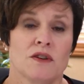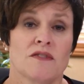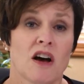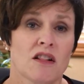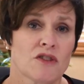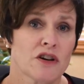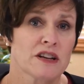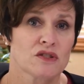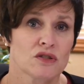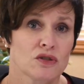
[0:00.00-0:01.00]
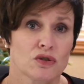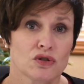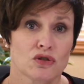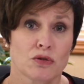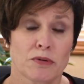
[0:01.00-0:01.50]
of all of our
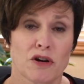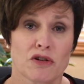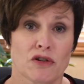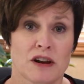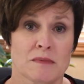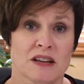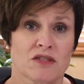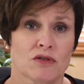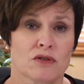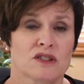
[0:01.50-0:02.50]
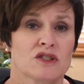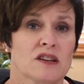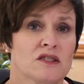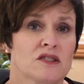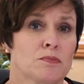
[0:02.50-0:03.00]
institutional programming through a
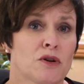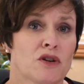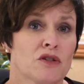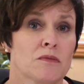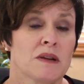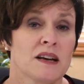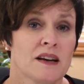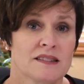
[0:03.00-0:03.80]
Justice Program